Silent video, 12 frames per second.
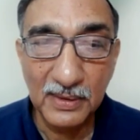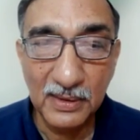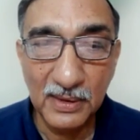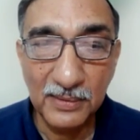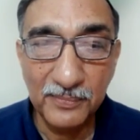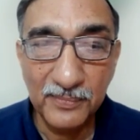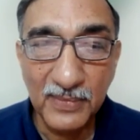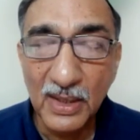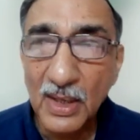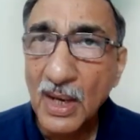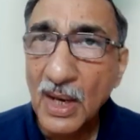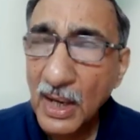Yeah.
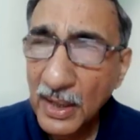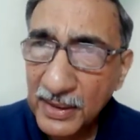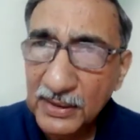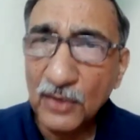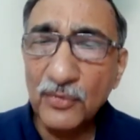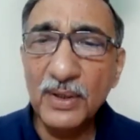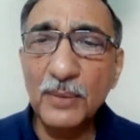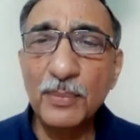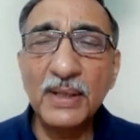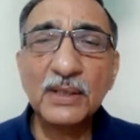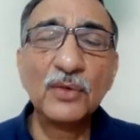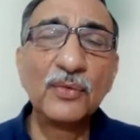Another way,
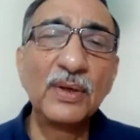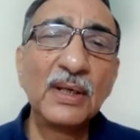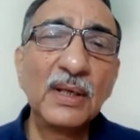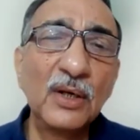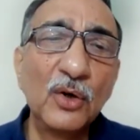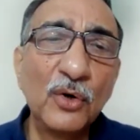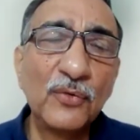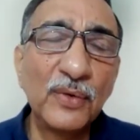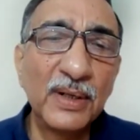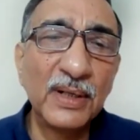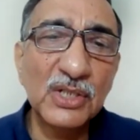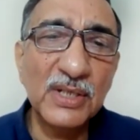by the way, of
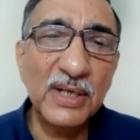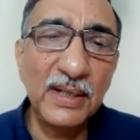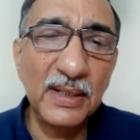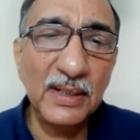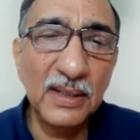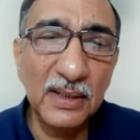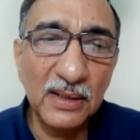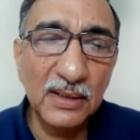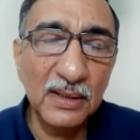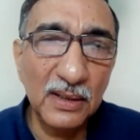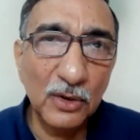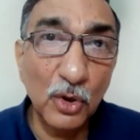
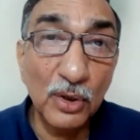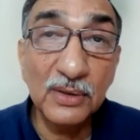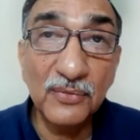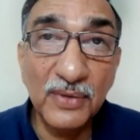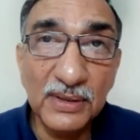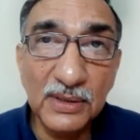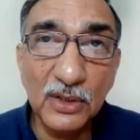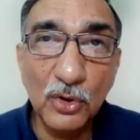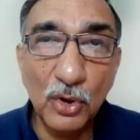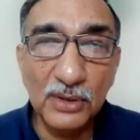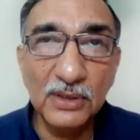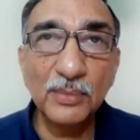understanding God the Father,
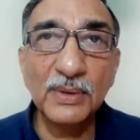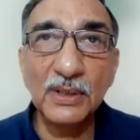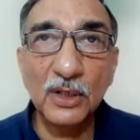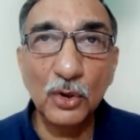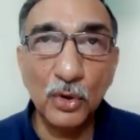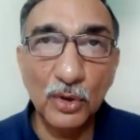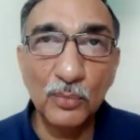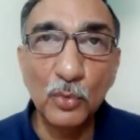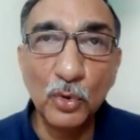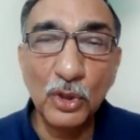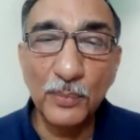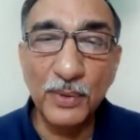God the Mother, or
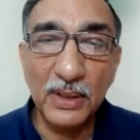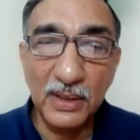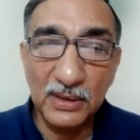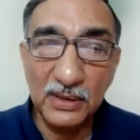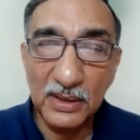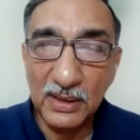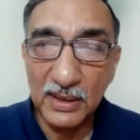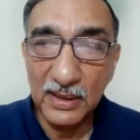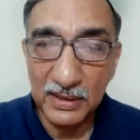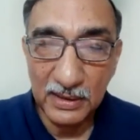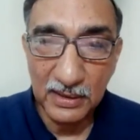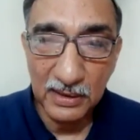Moola Prakriti
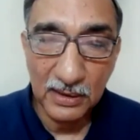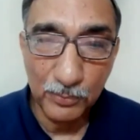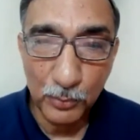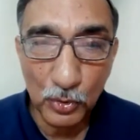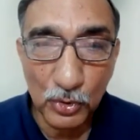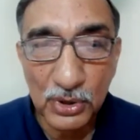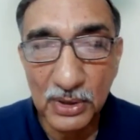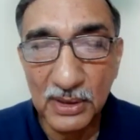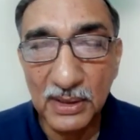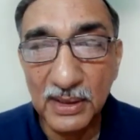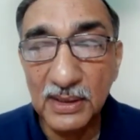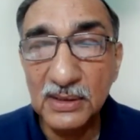and
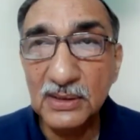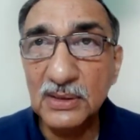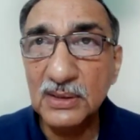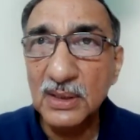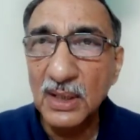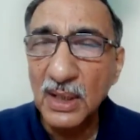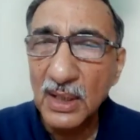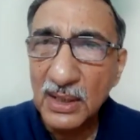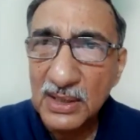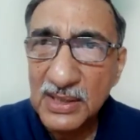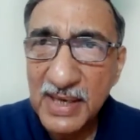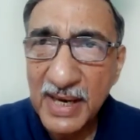Purusha is
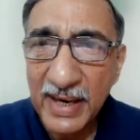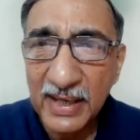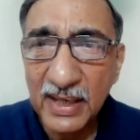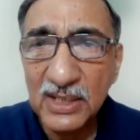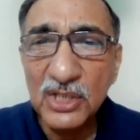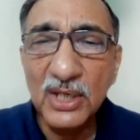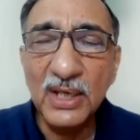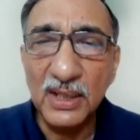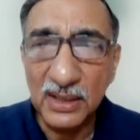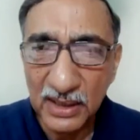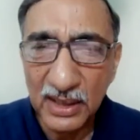Yang and Yin.